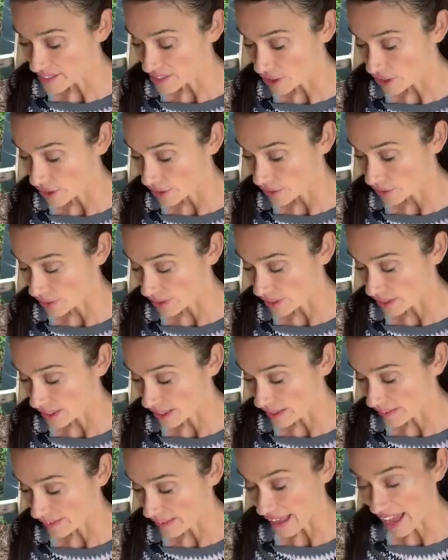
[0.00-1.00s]
So
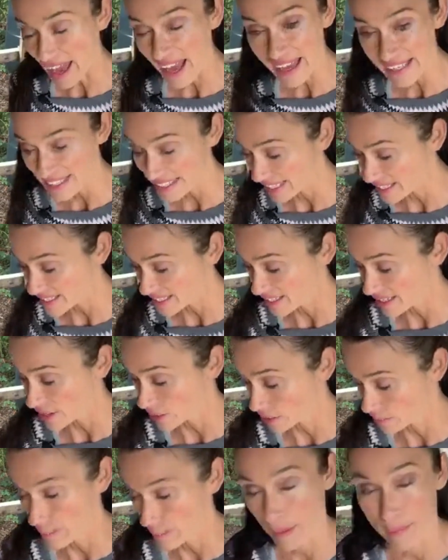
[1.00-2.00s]
I tend to
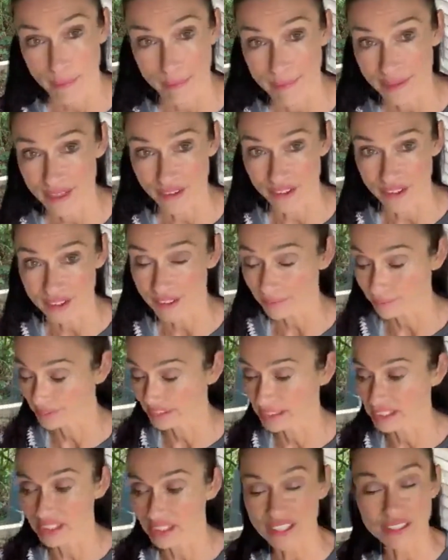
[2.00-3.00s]
use peppermint oil
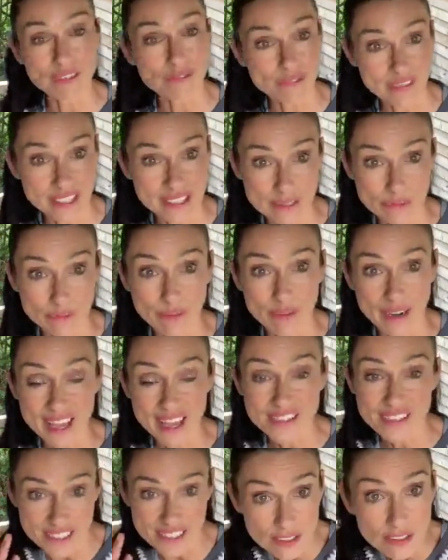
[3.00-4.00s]
so that it feels
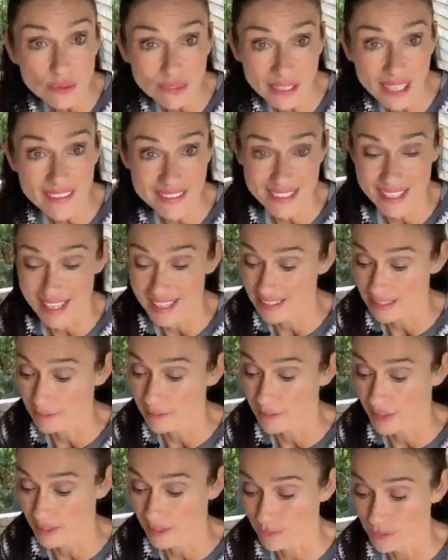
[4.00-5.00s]
fresh, because I do like the taste
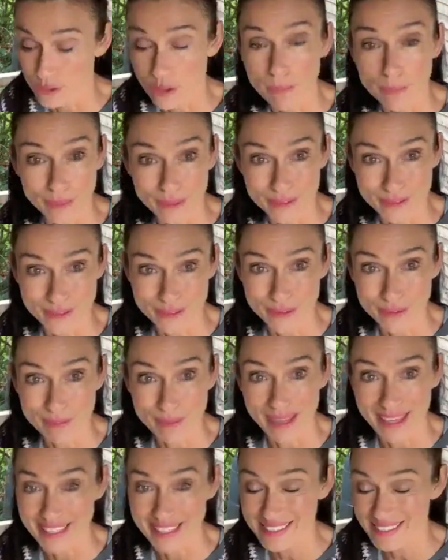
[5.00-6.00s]
of shop-bought
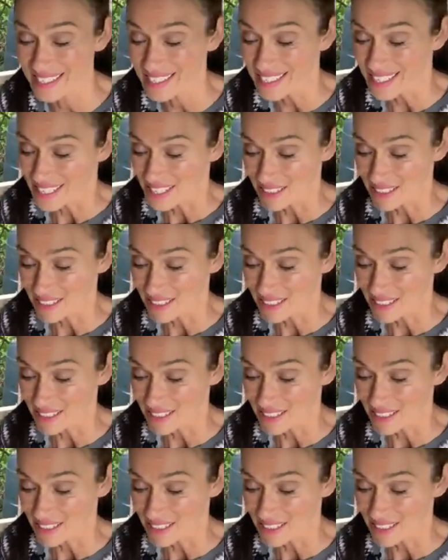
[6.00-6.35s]
toothpaste.